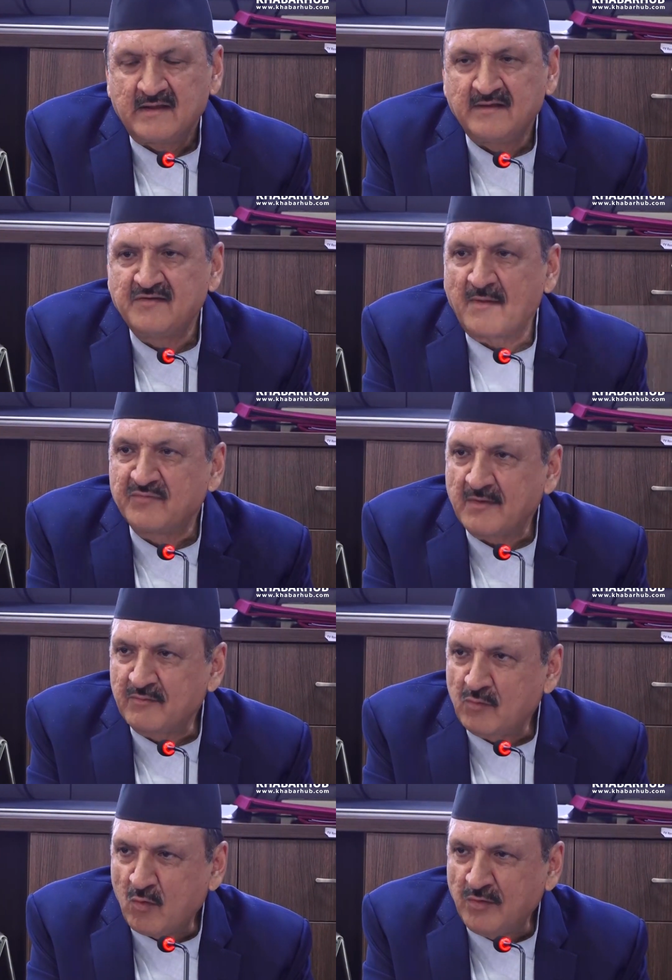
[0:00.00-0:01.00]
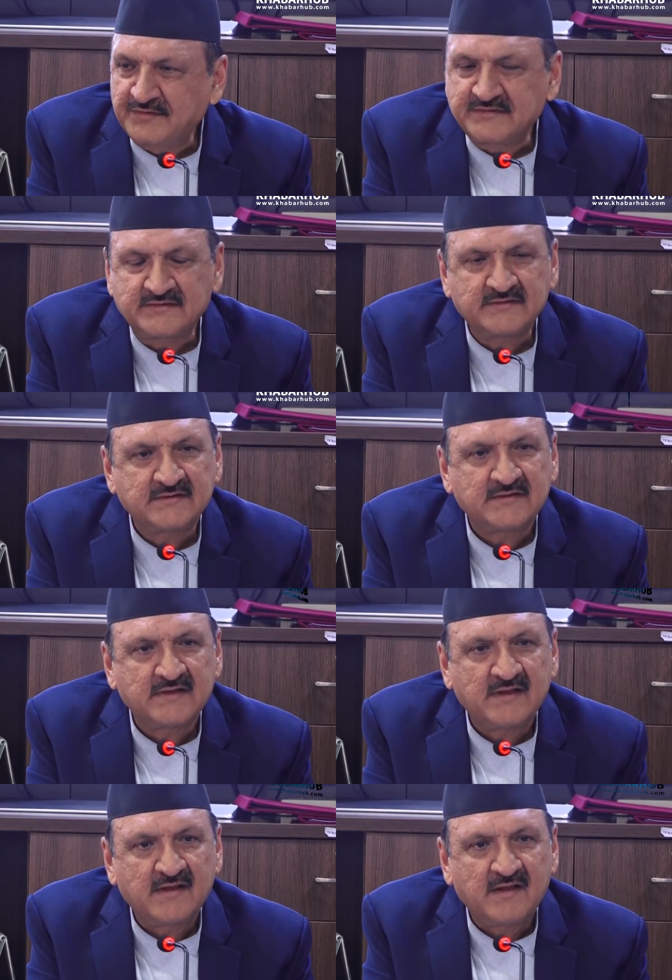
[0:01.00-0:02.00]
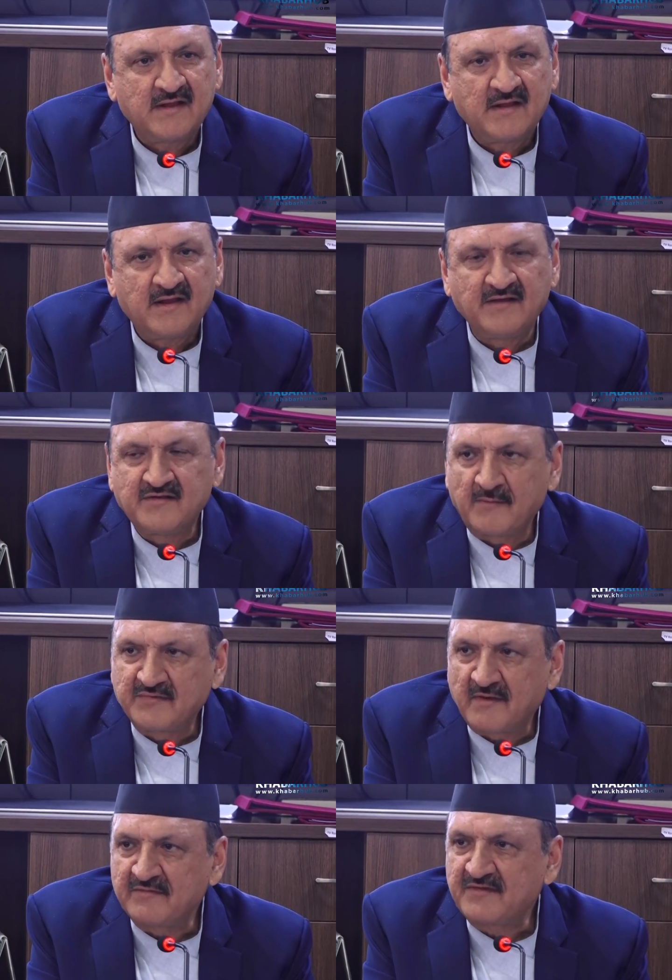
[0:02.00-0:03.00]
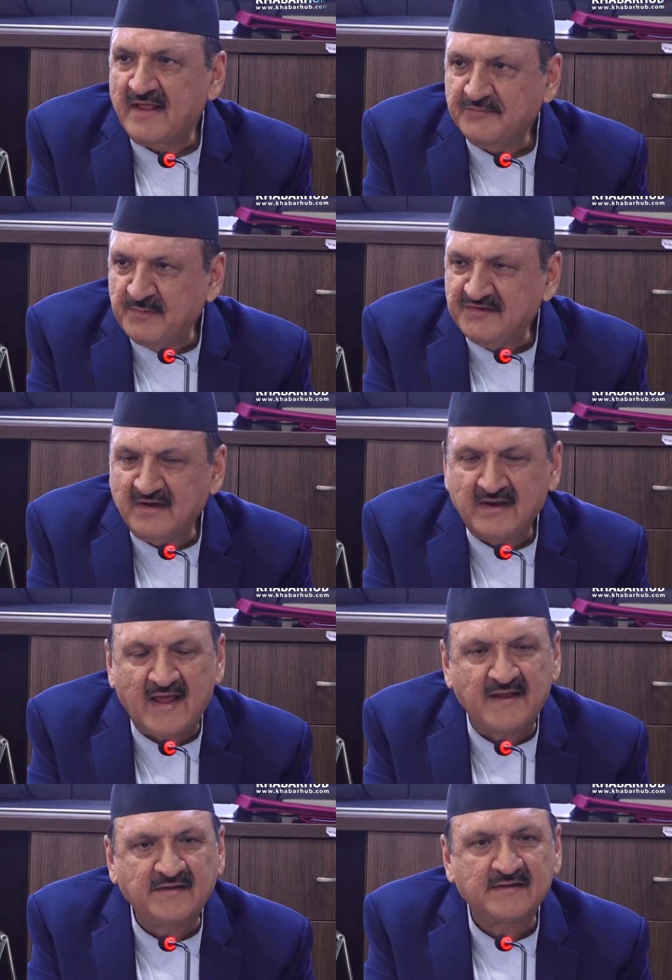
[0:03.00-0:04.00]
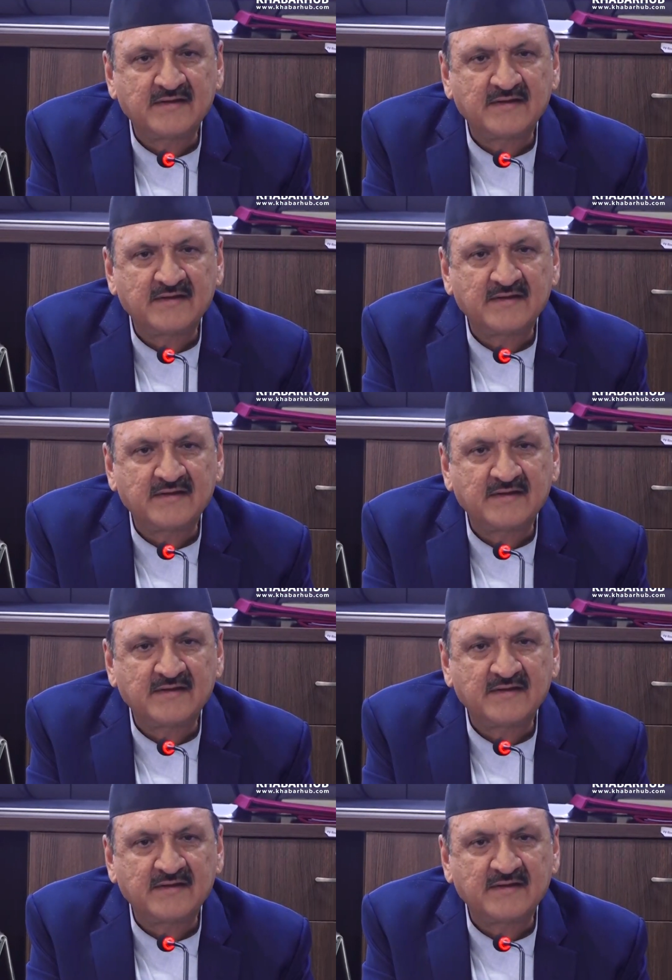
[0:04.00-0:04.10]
in terms of roads, in terms of transmission line,